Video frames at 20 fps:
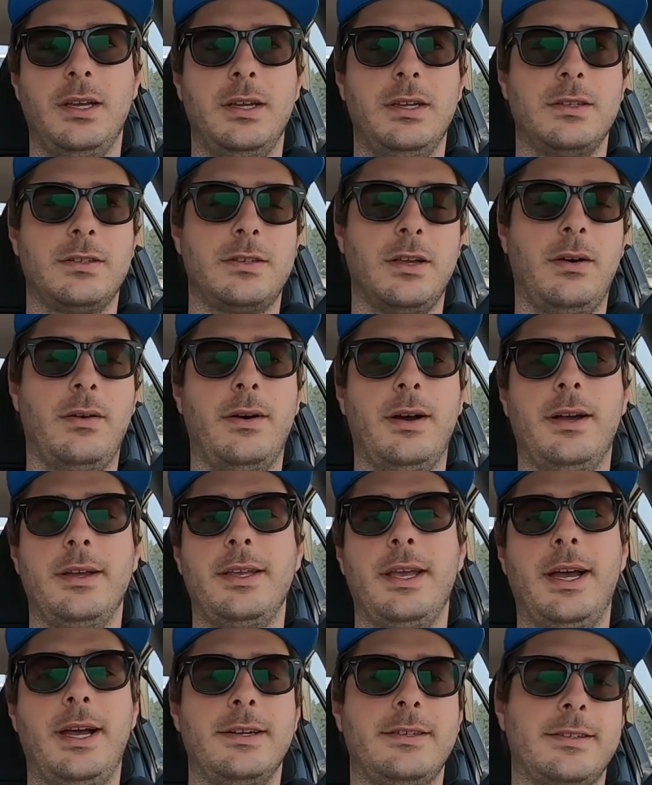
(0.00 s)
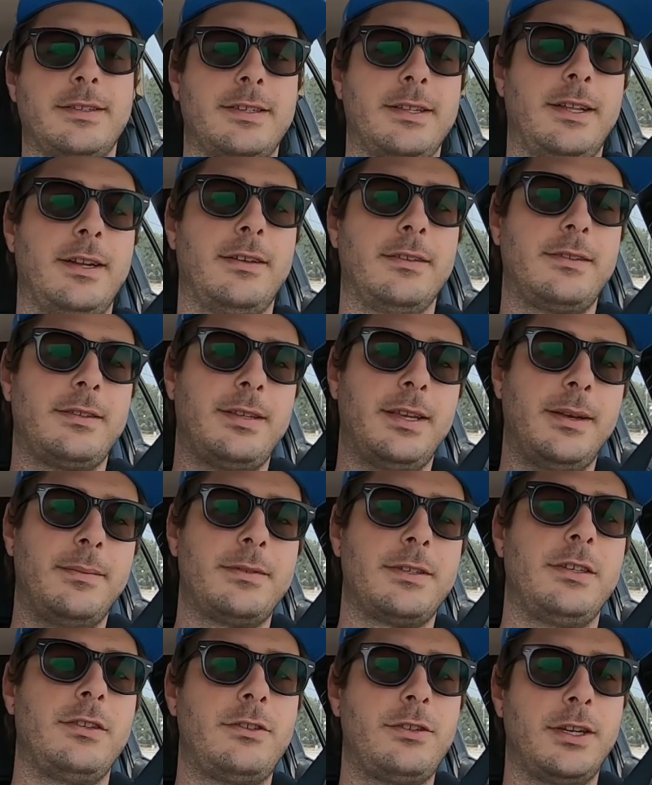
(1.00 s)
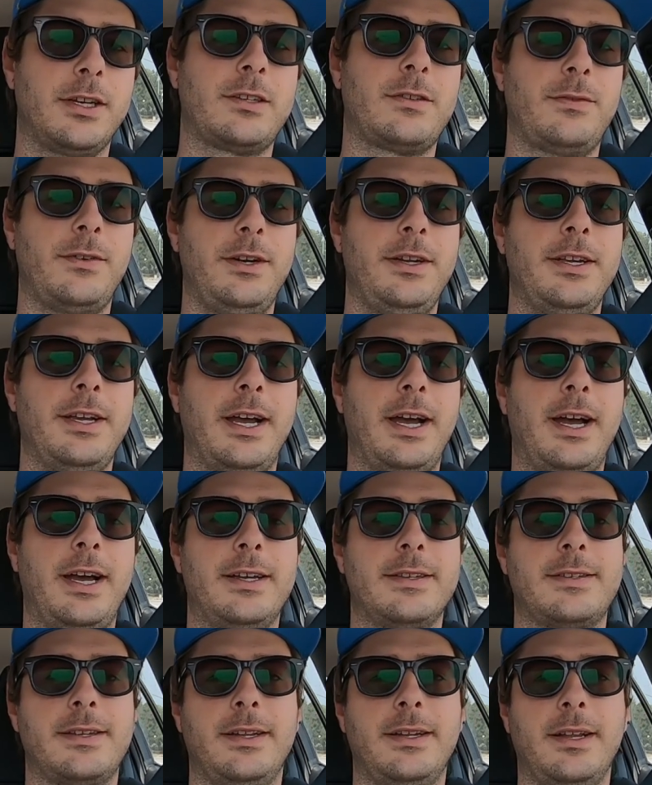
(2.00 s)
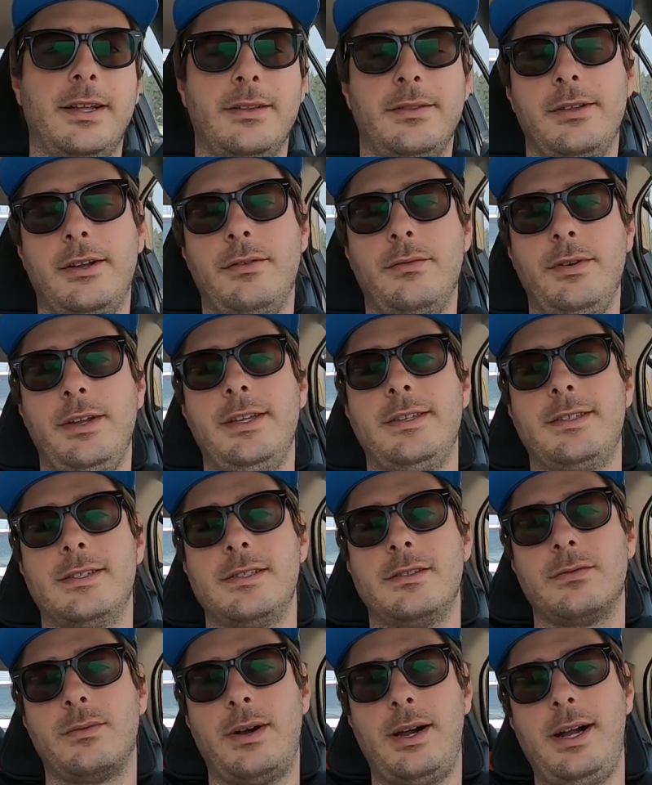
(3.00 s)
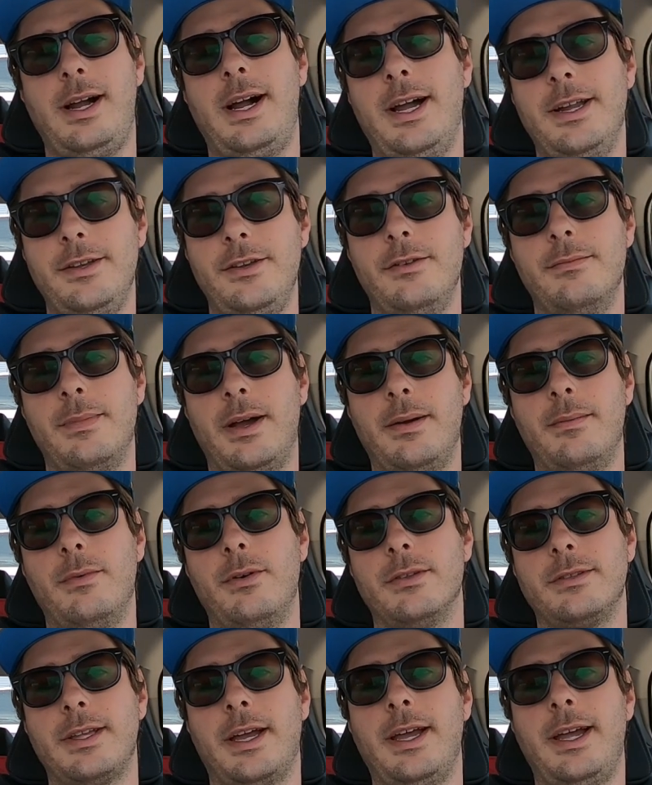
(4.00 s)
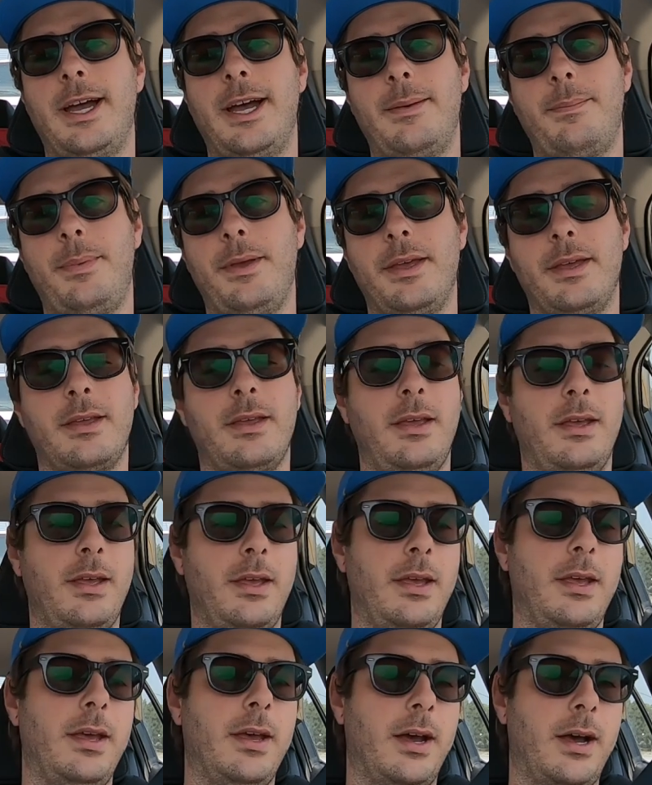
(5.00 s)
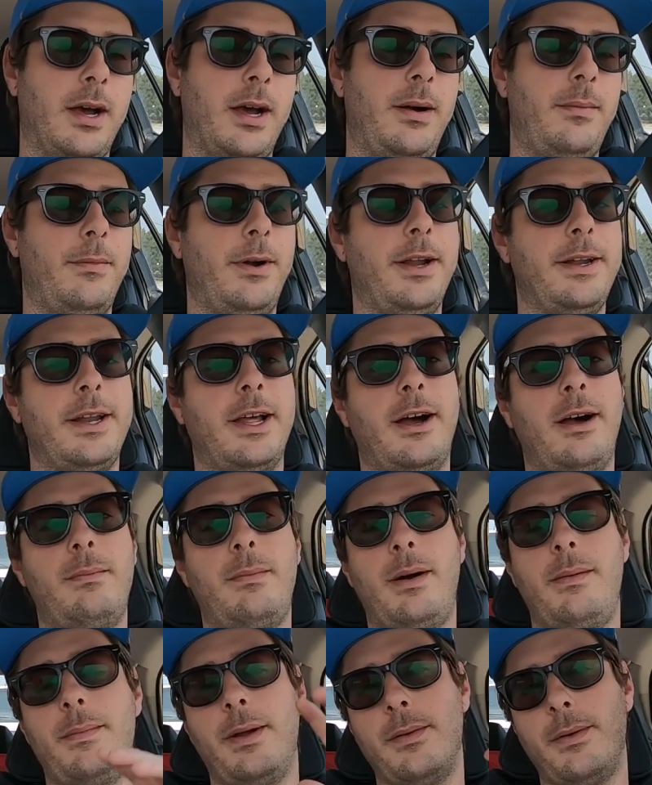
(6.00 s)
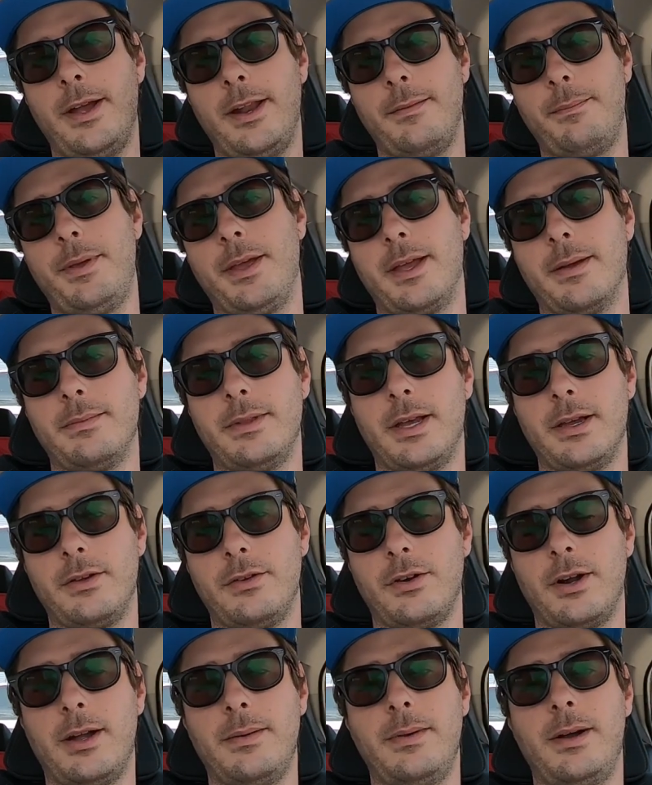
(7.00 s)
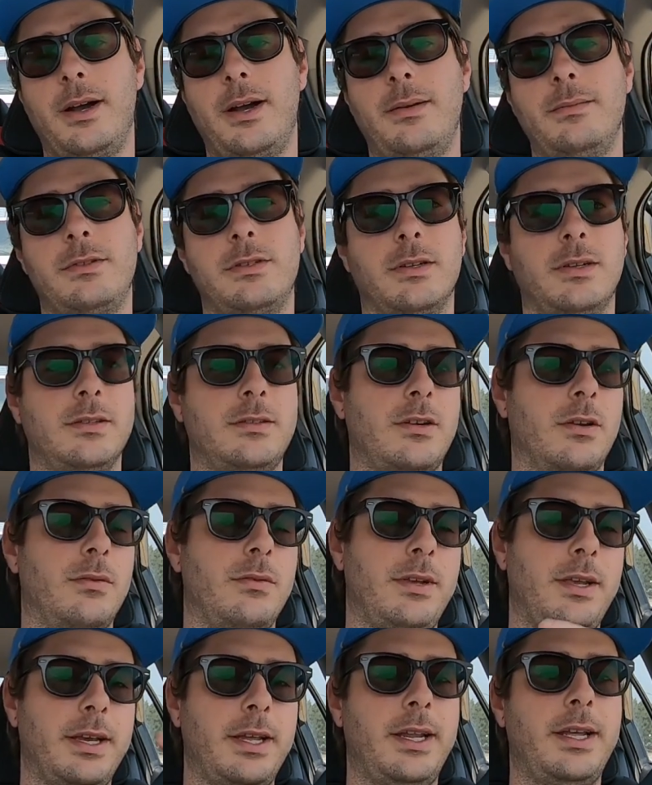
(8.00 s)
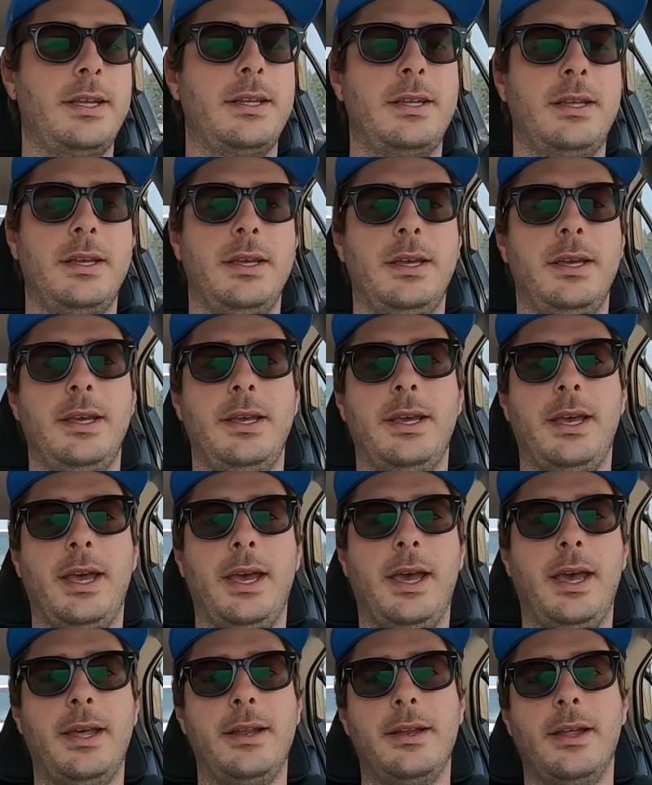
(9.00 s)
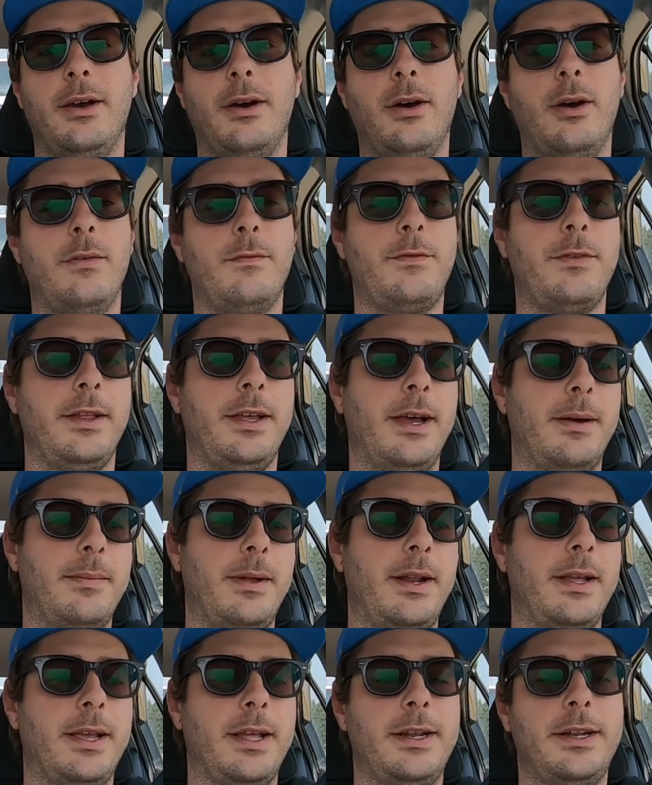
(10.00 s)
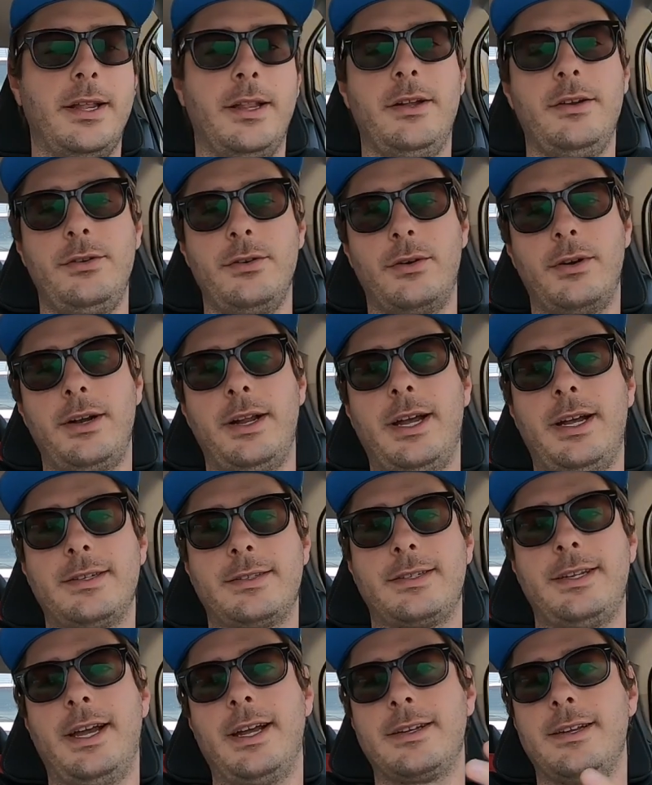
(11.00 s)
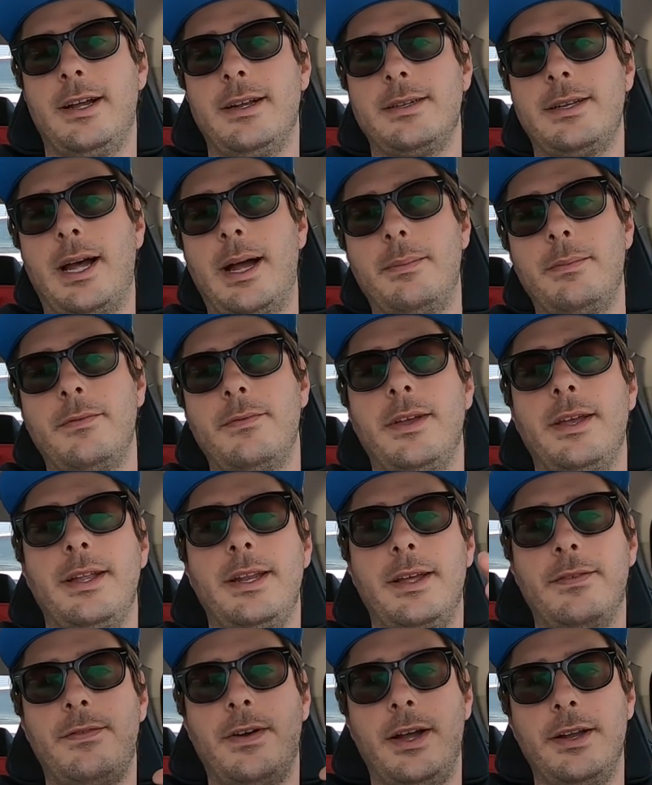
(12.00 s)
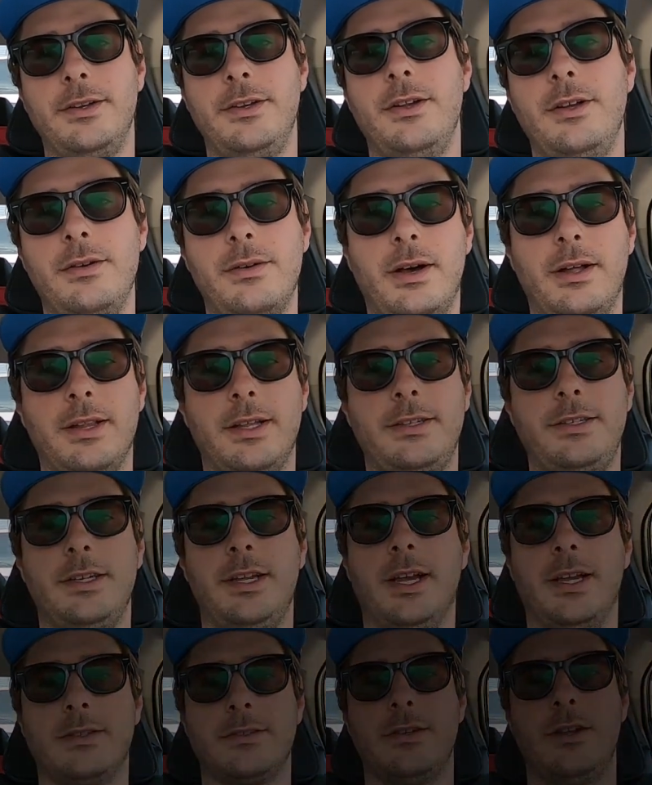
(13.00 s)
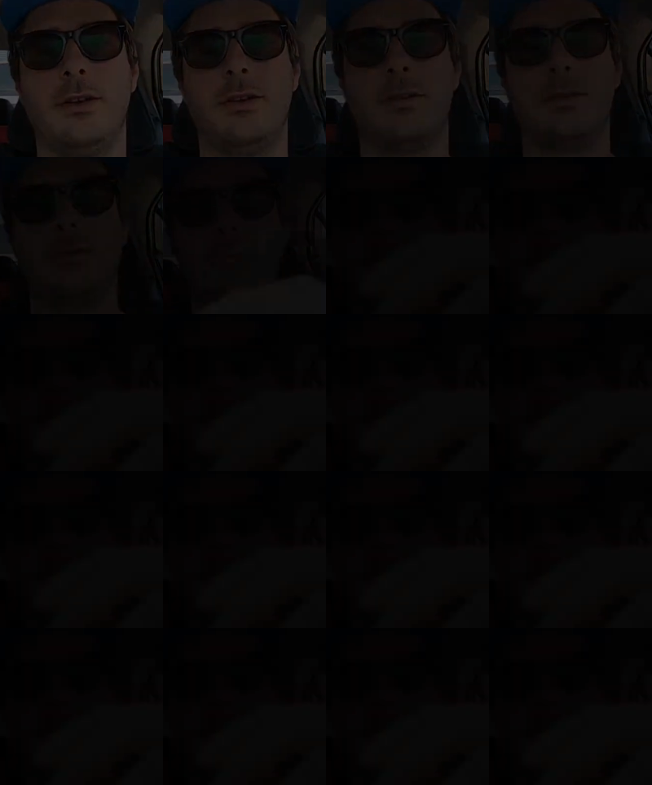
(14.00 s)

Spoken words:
So yeah, just little tips and tricks for you guys, and little reasons why I do my multi-apping. Right now I'm on my way to pick up that Grubhub, so let's go get it. And hopefully I'm gonna get another Doordash stacked on top of it, and if I do, I'll let you guys know.